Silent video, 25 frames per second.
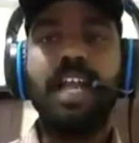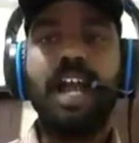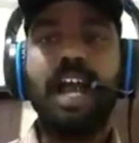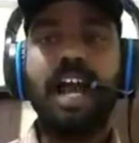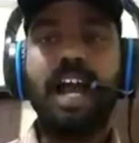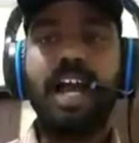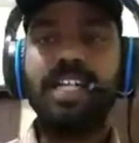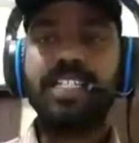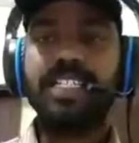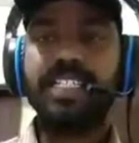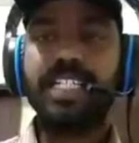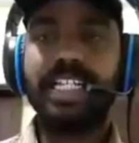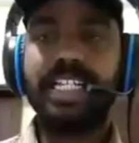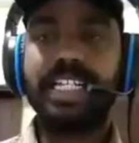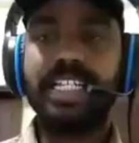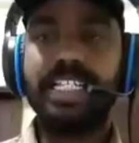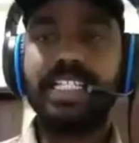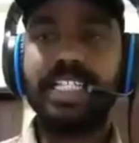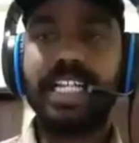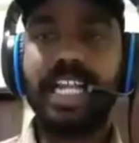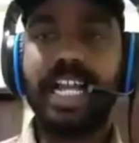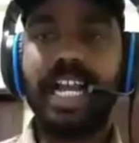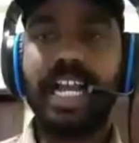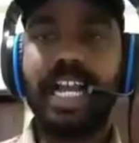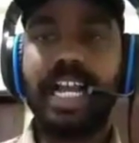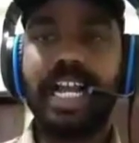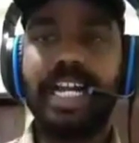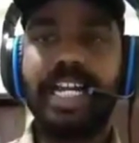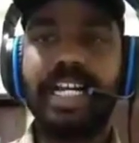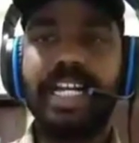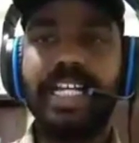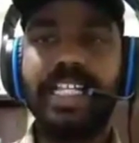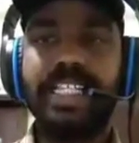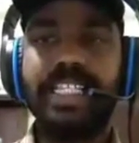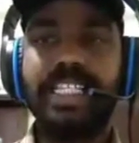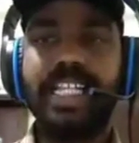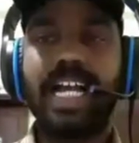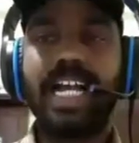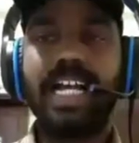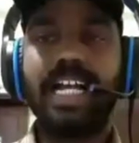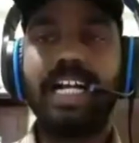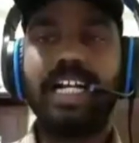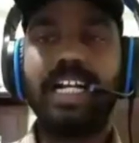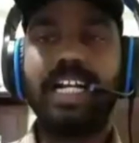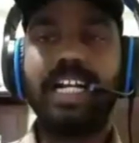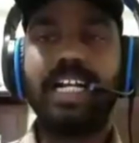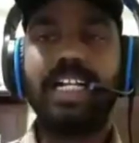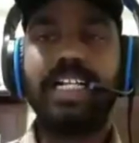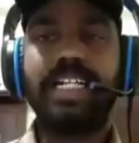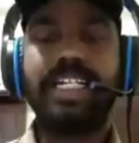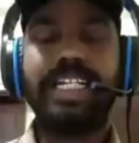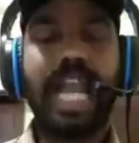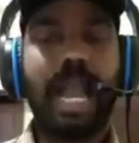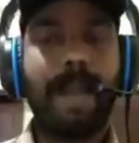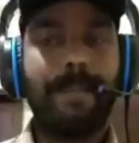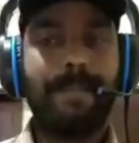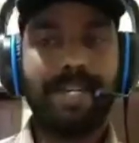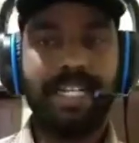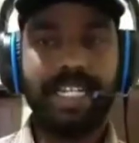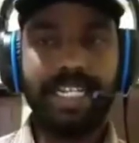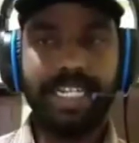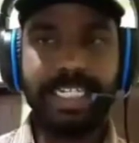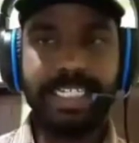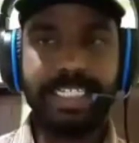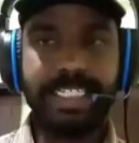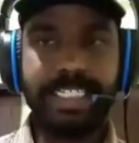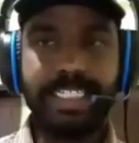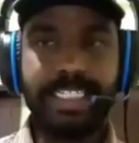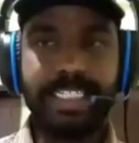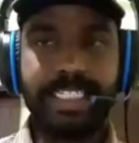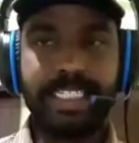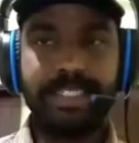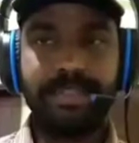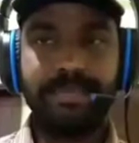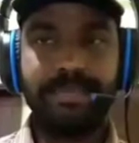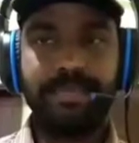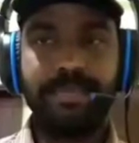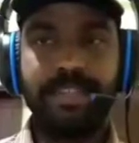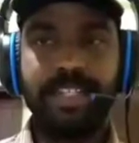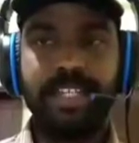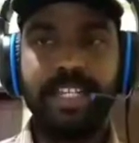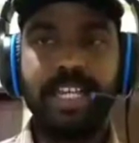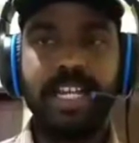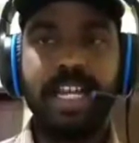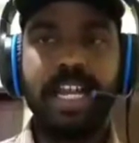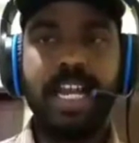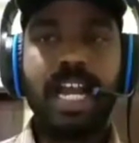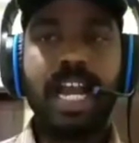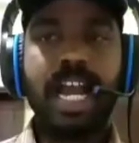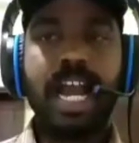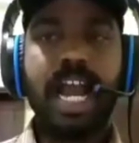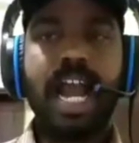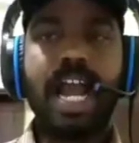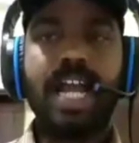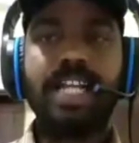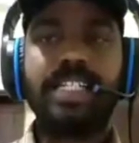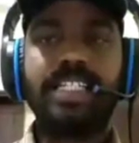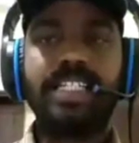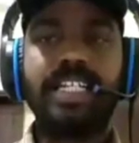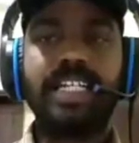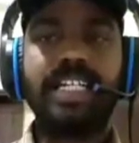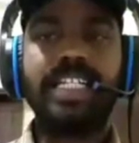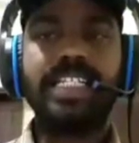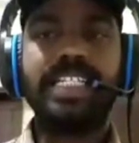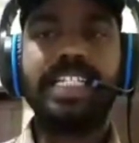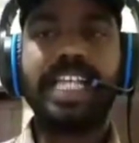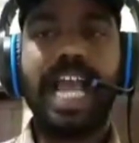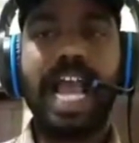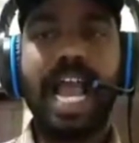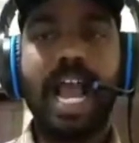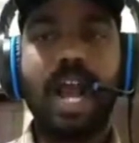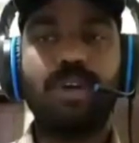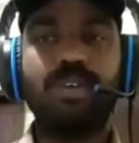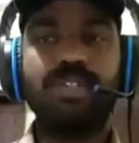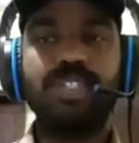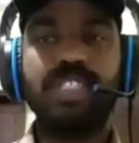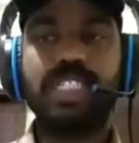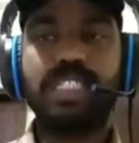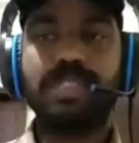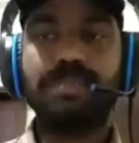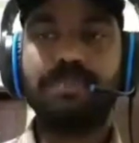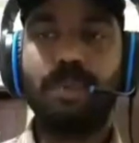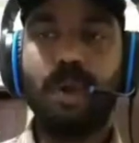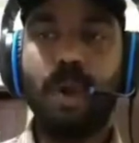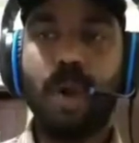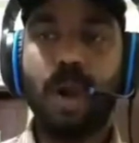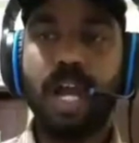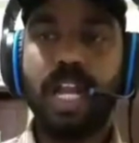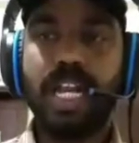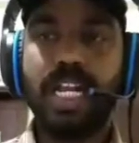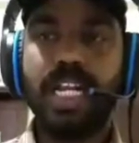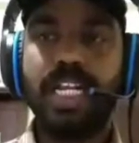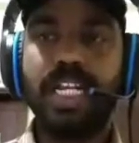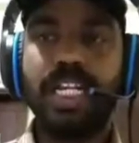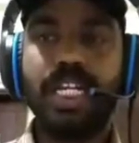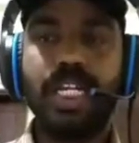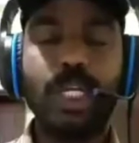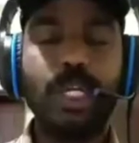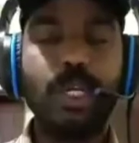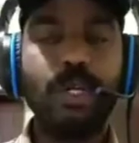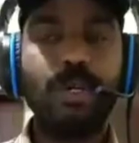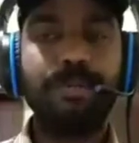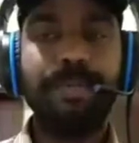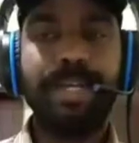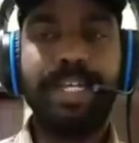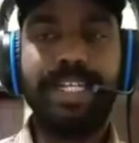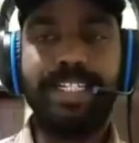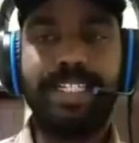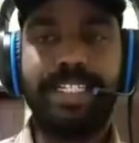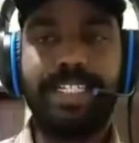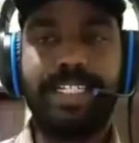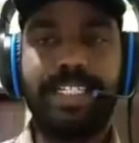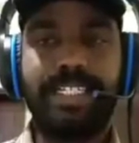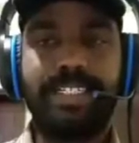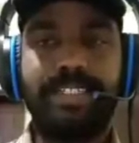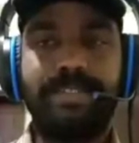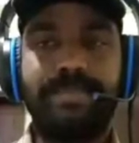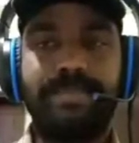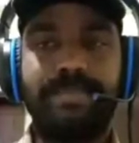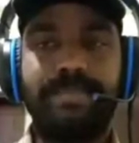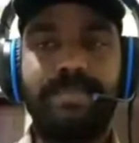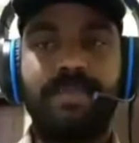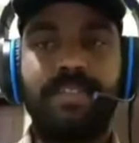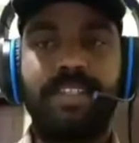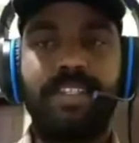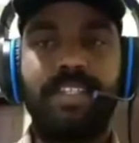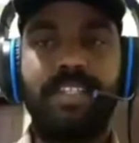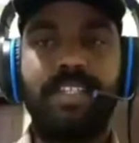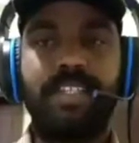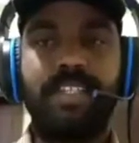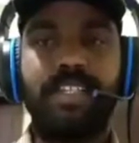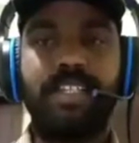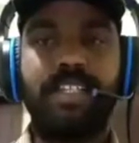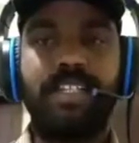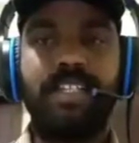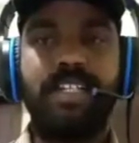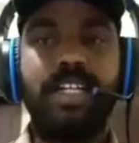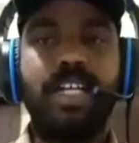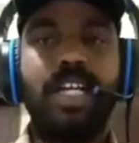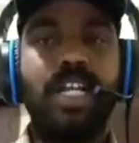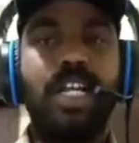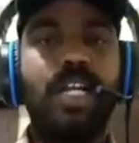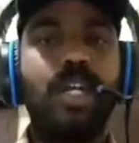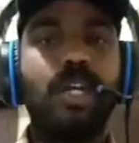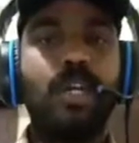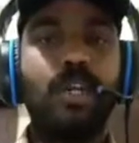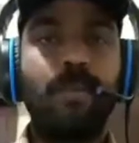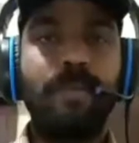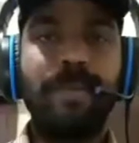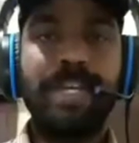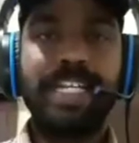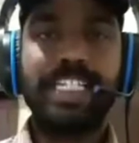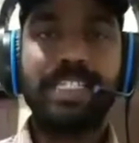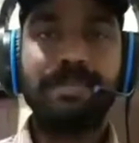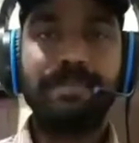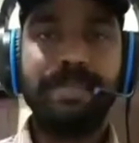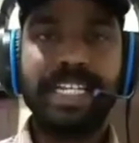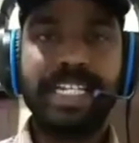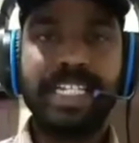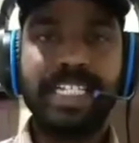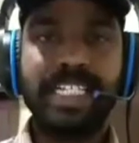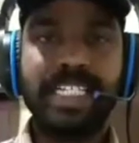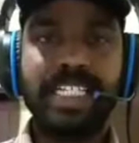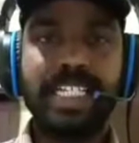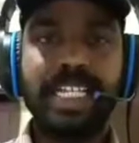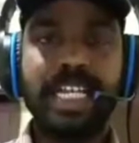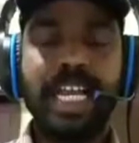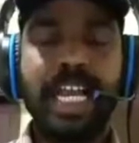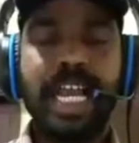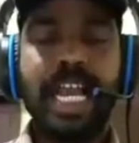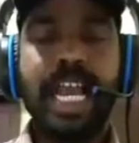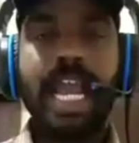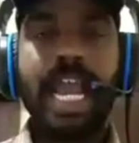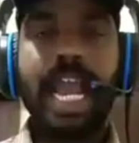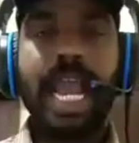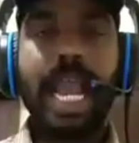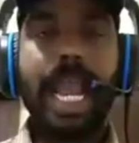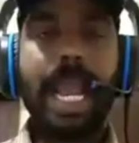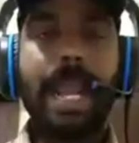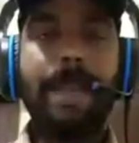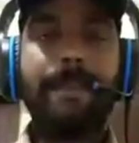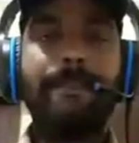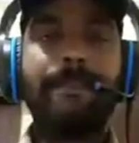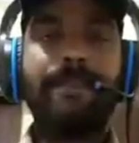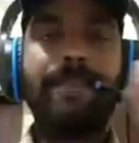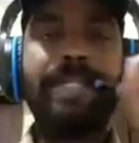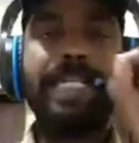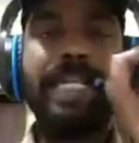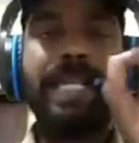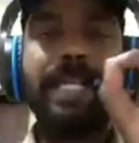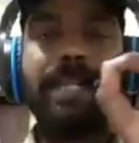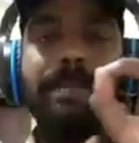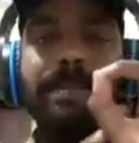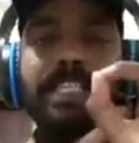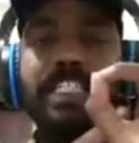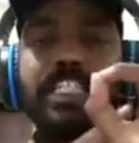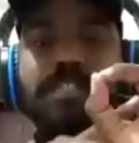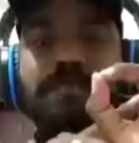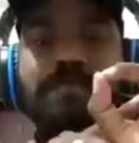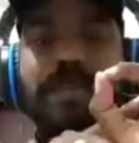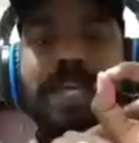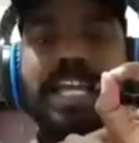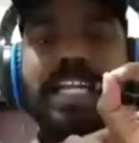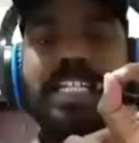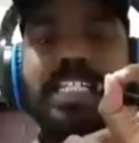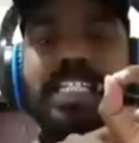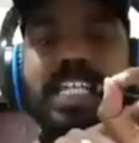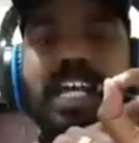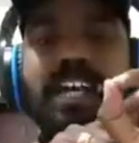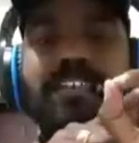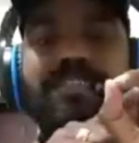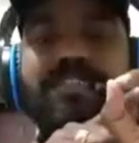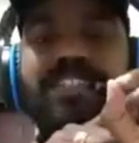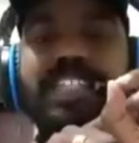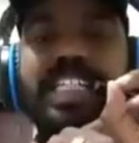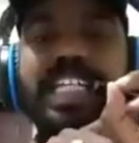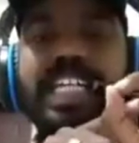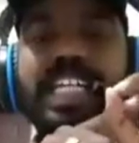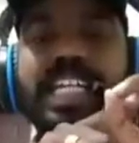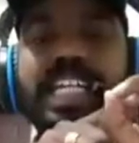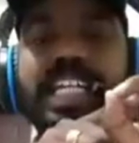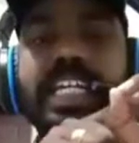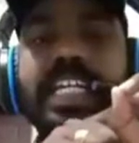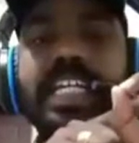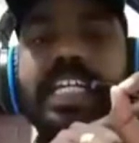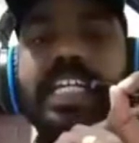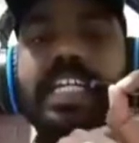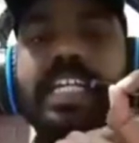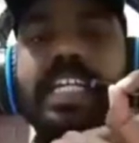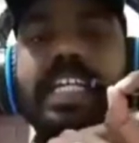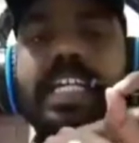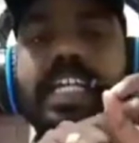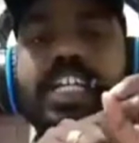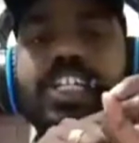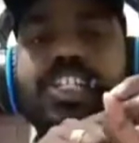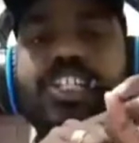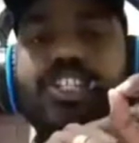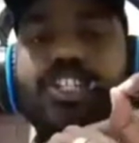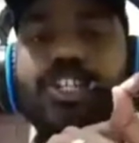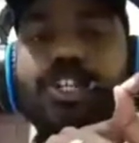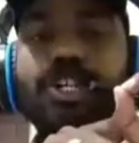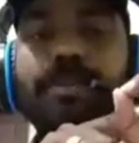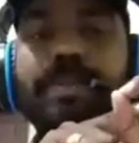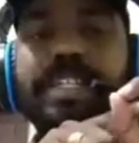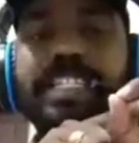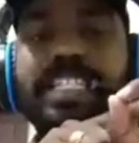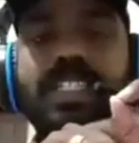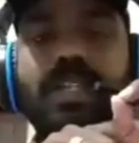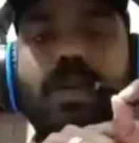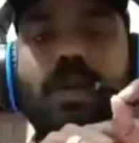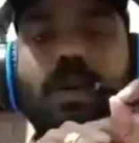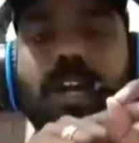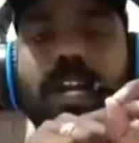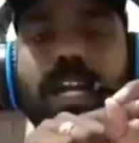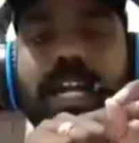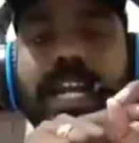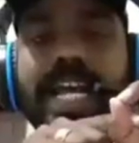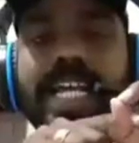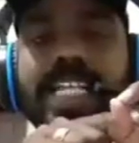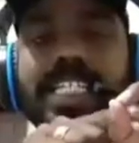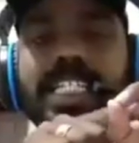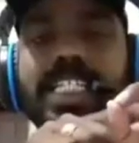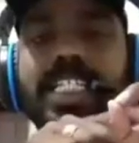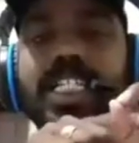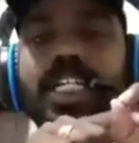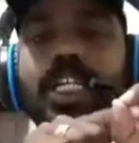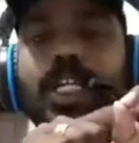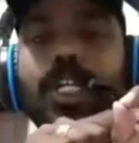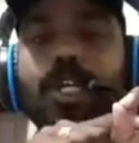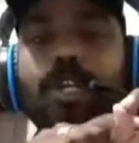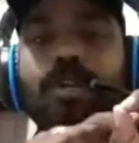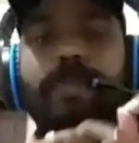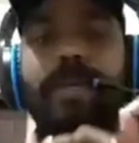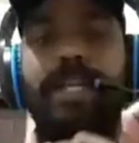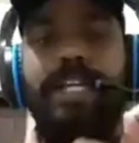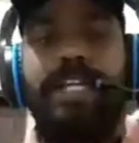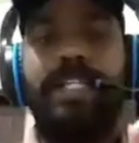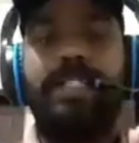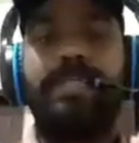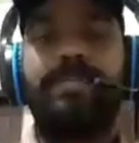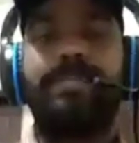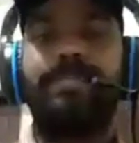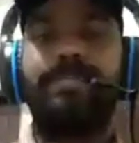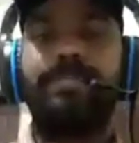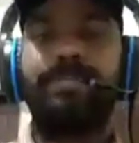Arteries end in the capillaries. Arteries have small lumens. Lumens means empty space of the tube is called as lumen.